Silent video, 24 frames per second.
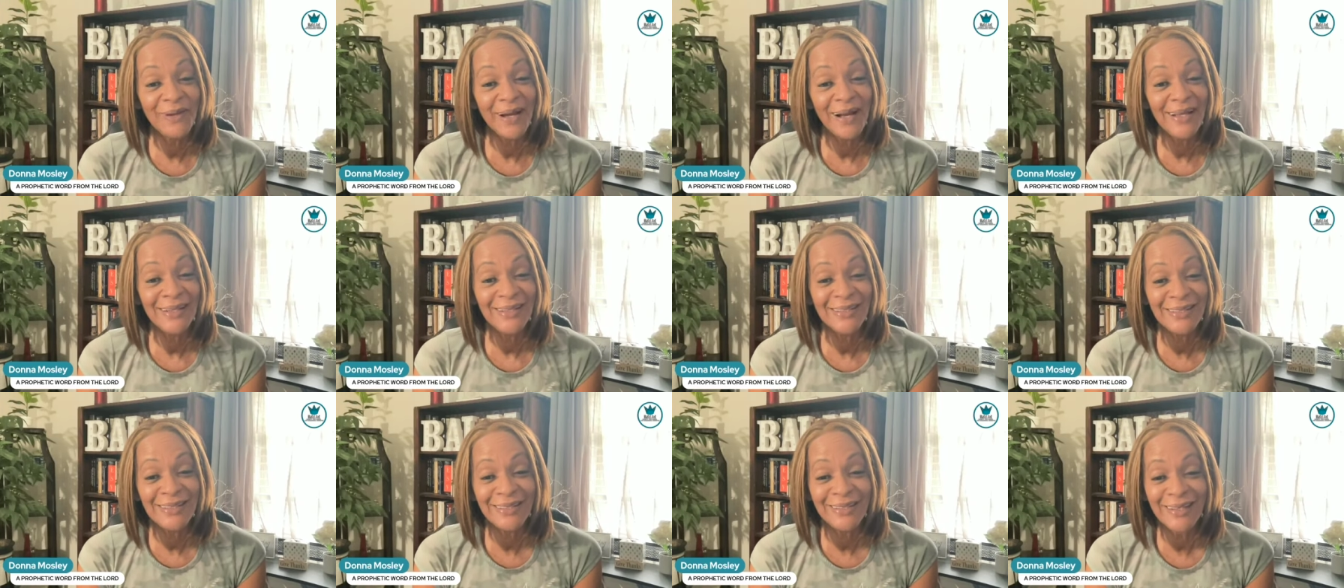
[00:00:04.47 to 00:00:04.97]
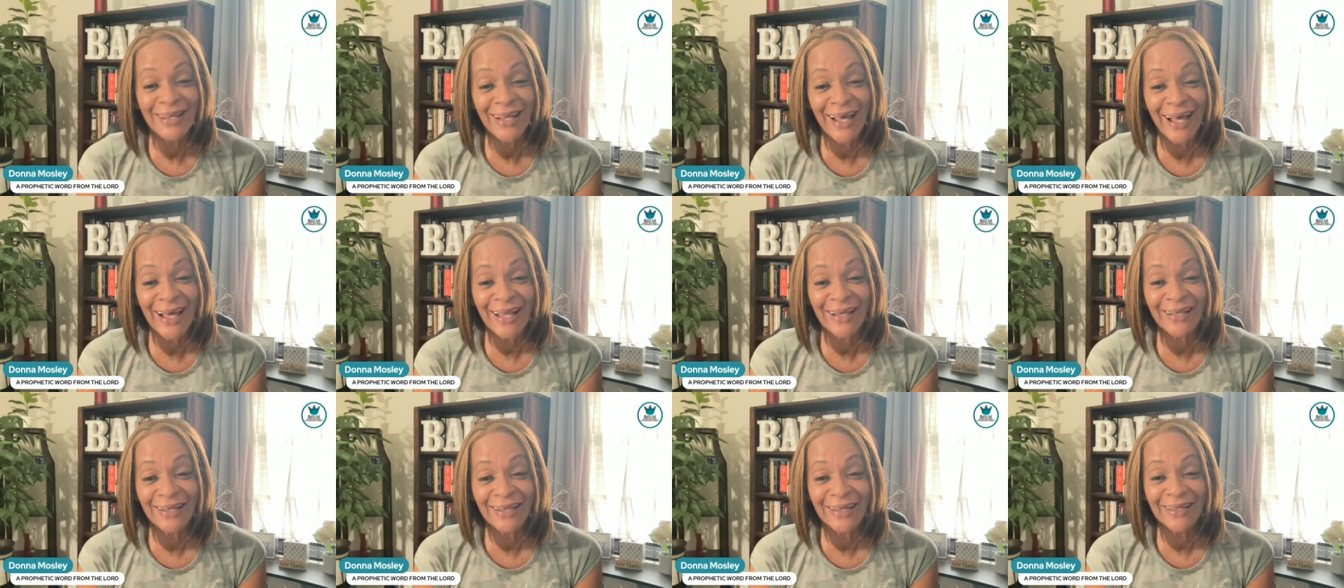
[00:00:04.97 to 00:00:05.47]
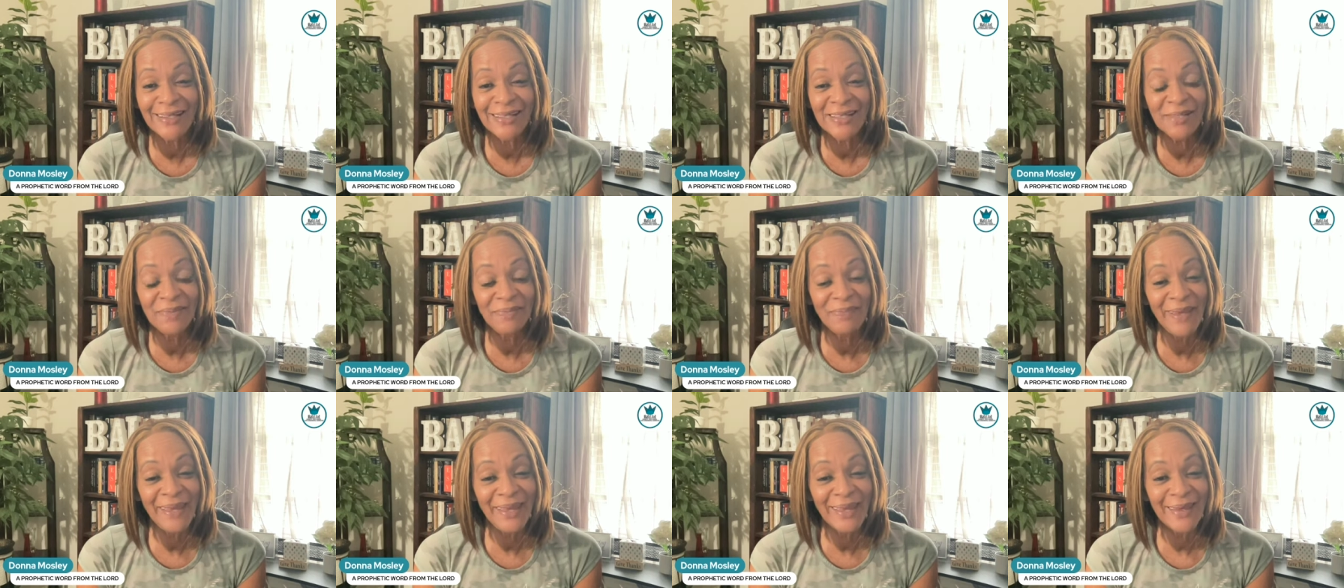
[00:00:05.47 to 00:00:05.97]
I did not
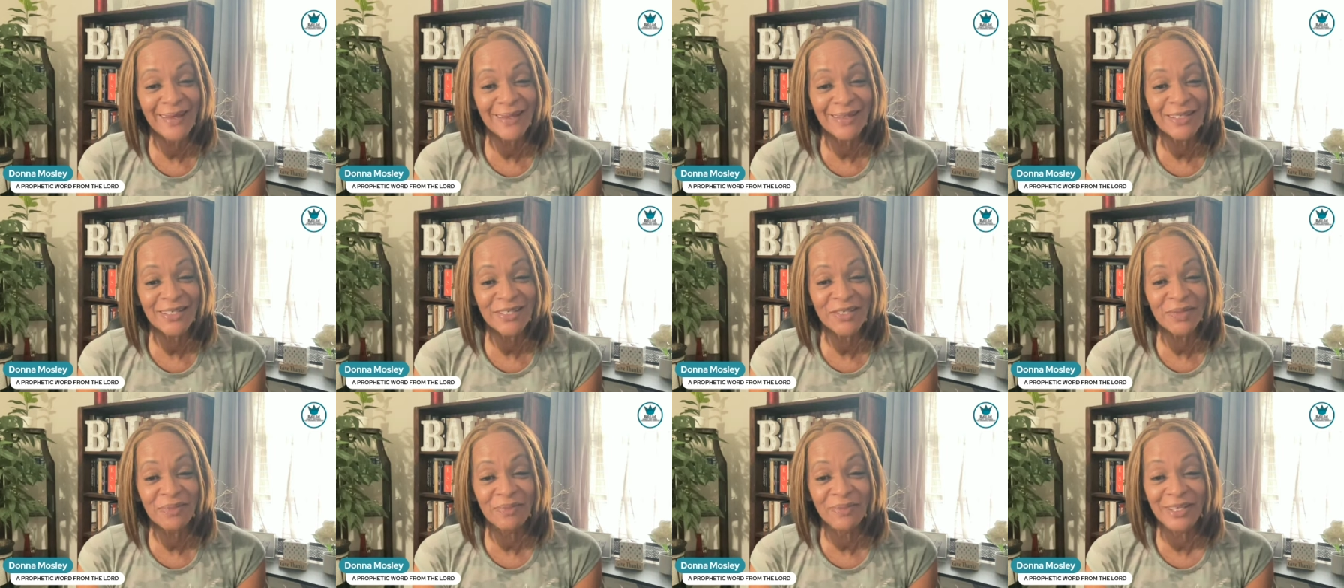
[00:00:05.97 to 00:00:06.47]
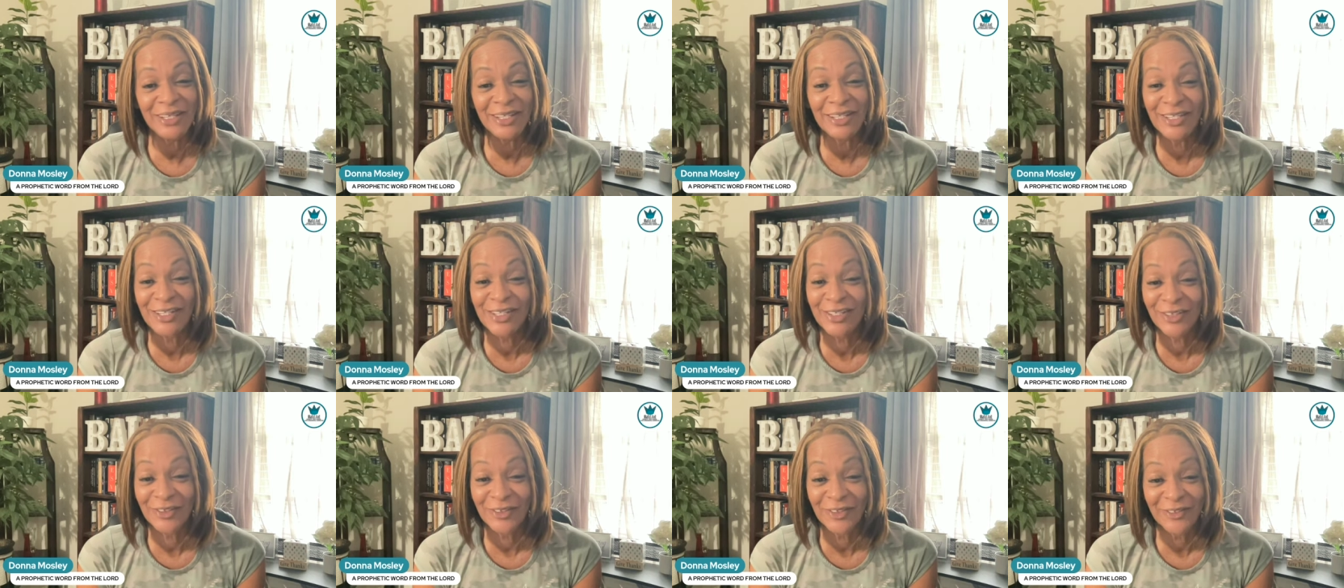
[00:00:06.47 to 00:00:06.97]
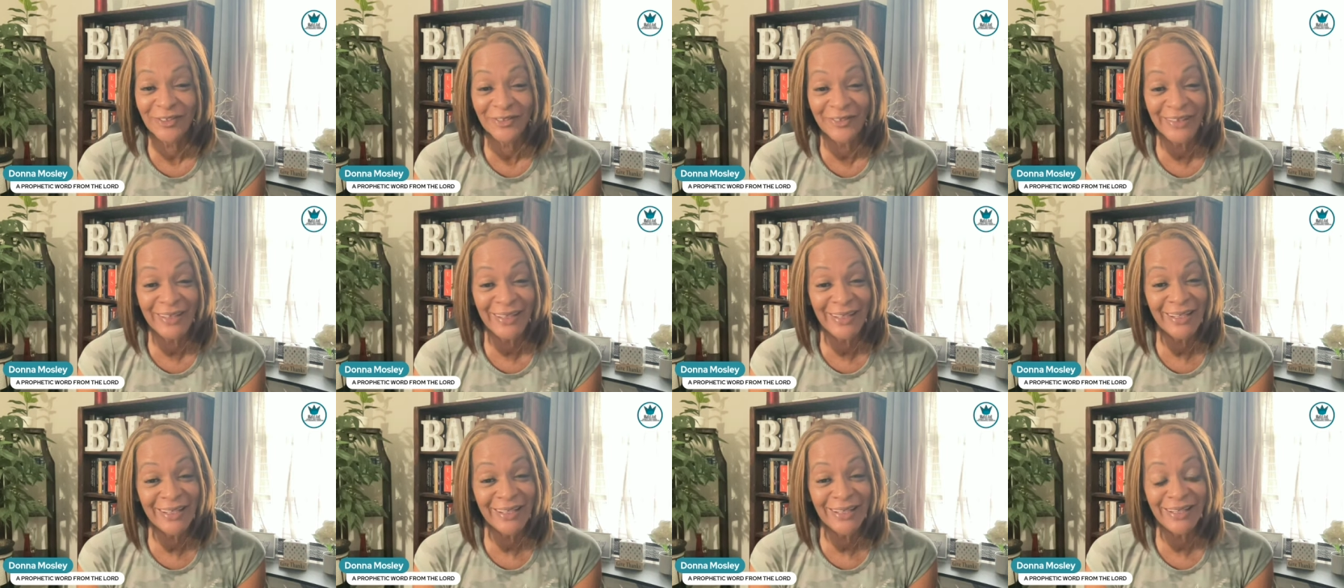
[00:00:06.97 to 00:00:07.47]
expect to be
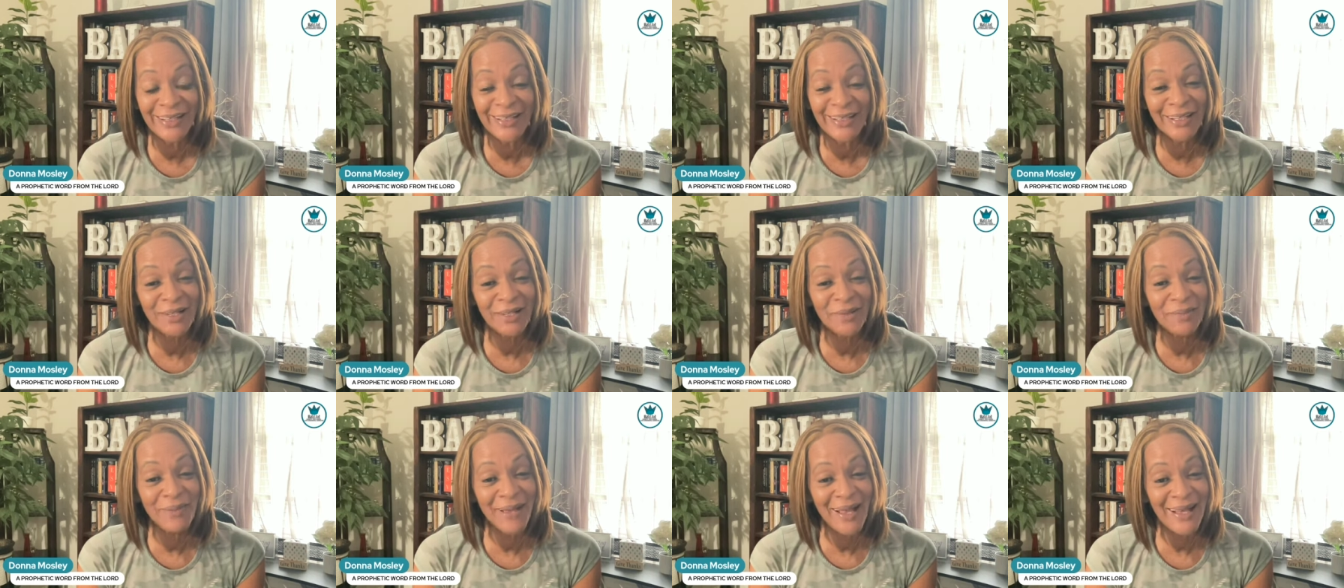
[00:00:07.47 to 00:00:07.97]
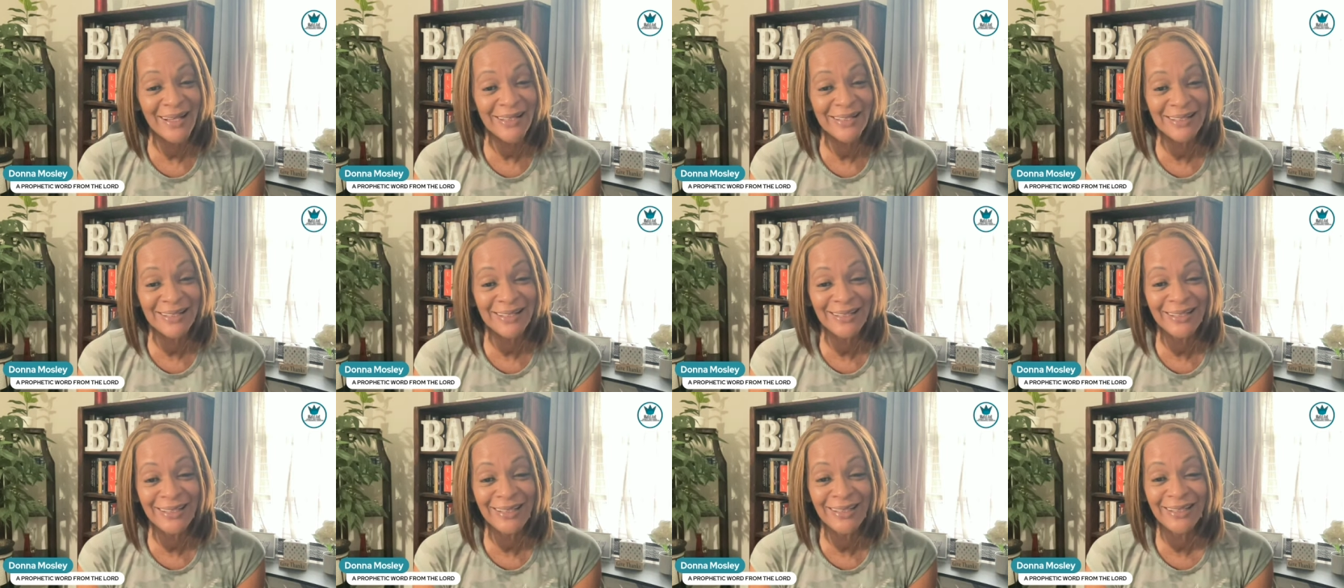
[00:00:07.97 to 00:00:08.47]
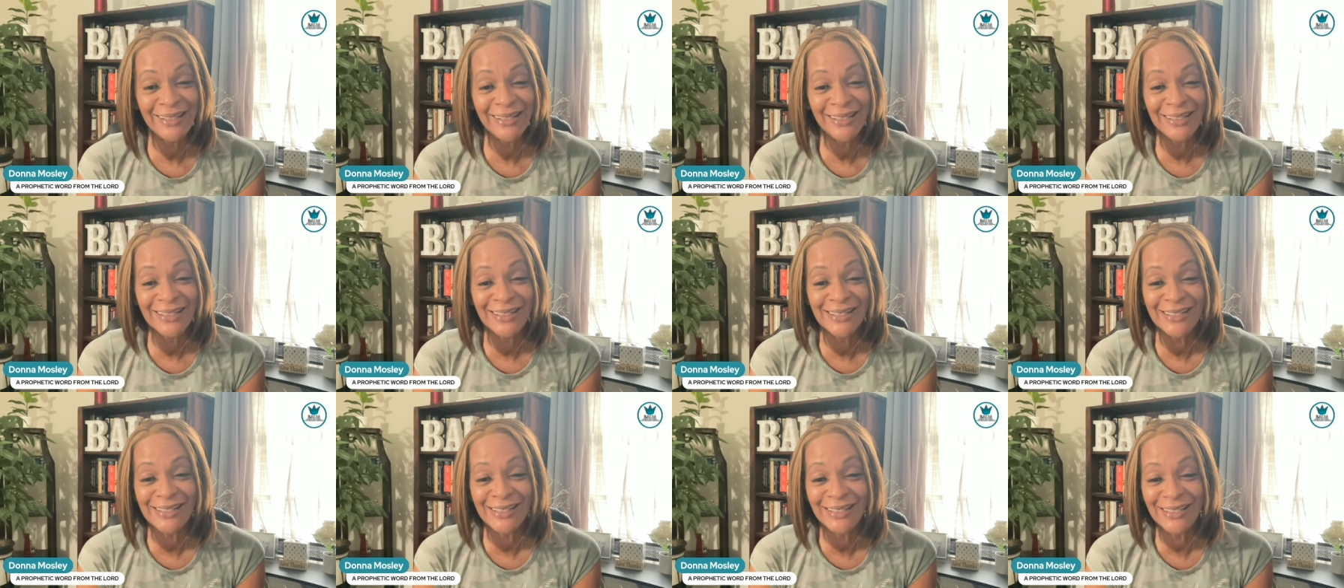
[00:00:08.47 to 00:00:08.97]
serving at any capacity in
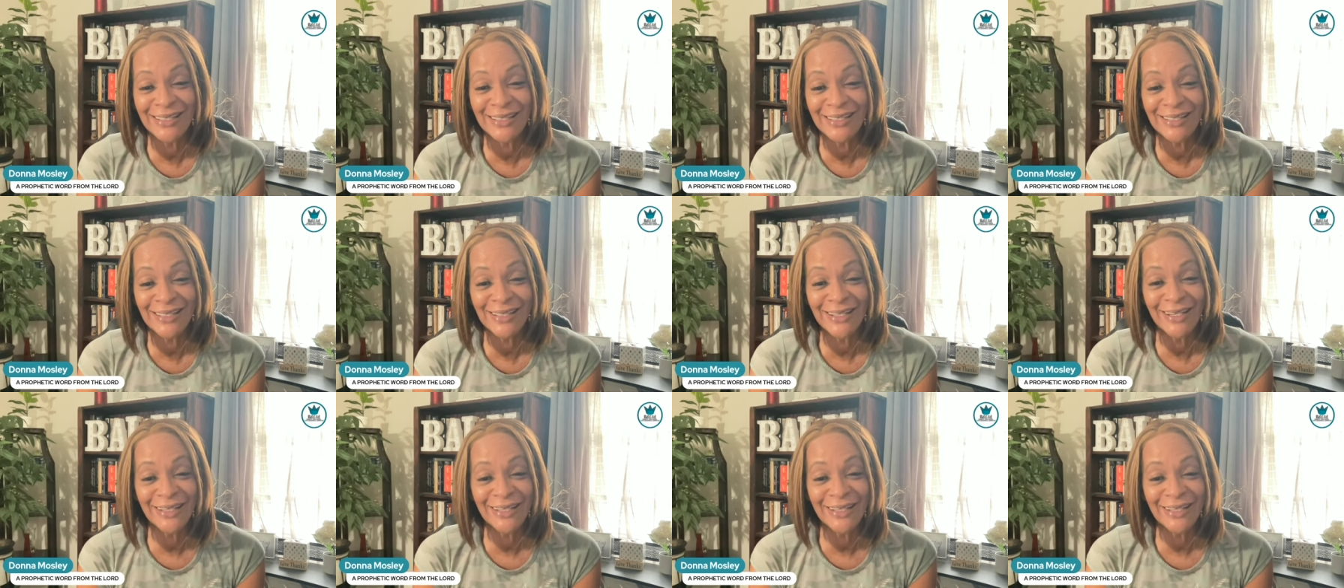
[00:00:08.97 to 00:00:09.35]
this season